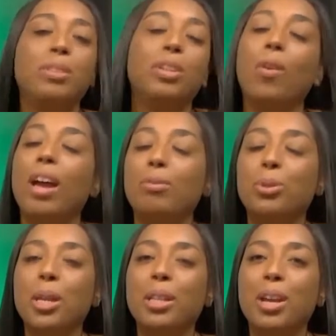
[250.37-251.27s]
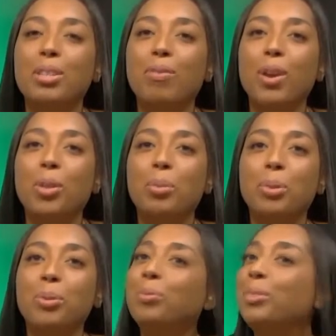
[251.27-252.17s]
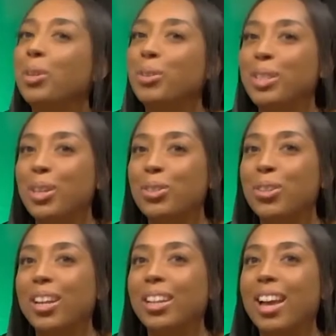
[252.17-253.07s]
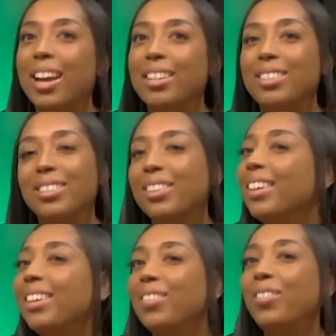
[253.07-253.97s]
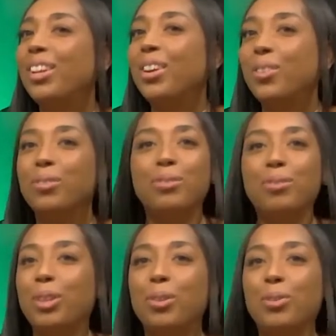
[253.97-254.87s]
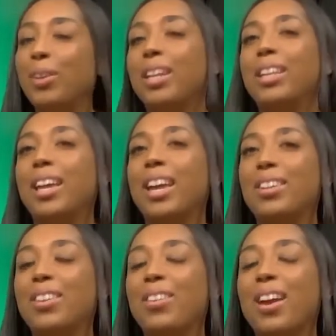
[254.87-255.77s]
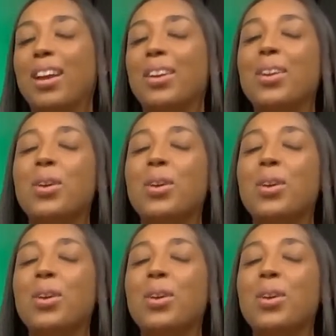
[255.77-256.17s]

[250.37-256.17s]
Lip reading: Don't have Tradelines available. Don't sell Tradelines. We don't do any of that. Okay.